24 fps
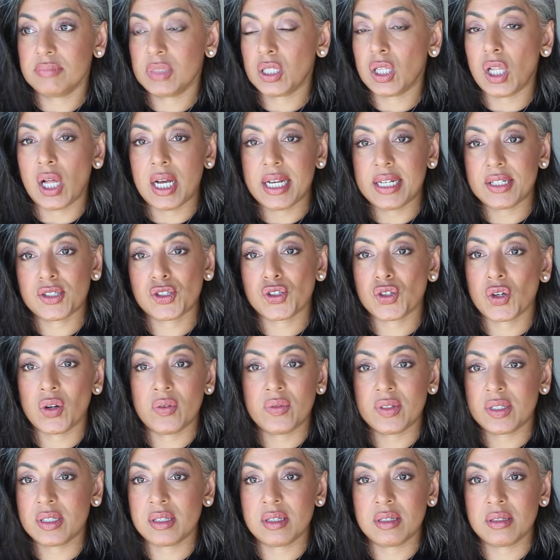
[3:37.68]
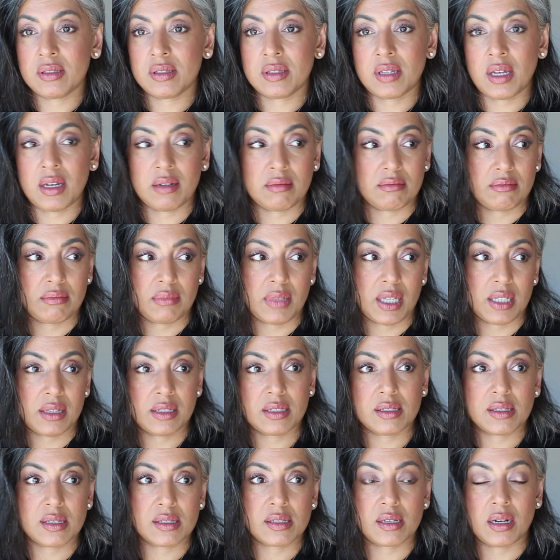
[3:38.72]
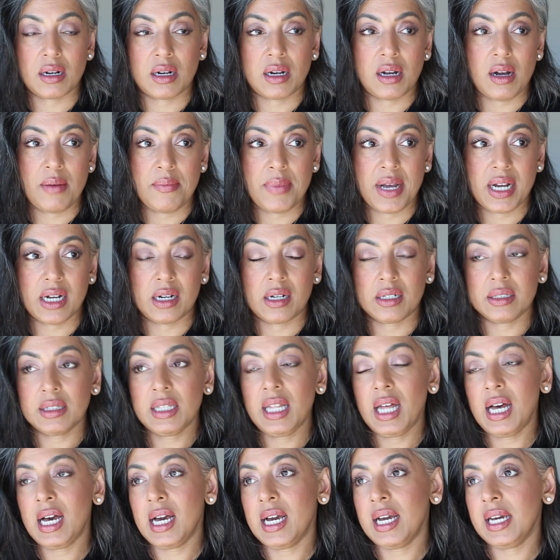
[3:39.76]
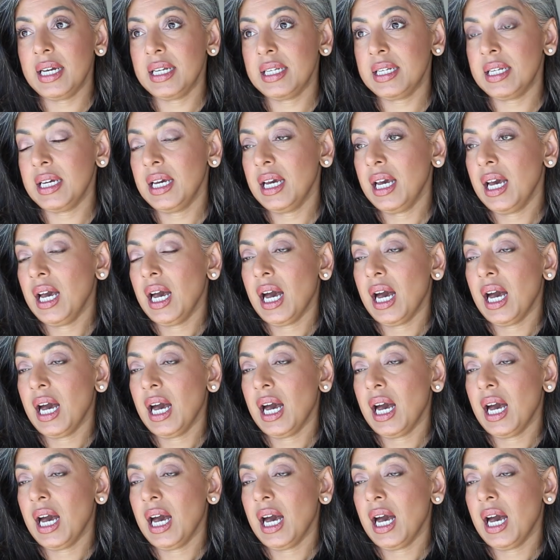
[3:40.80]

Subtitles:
client services that this is going to come back online.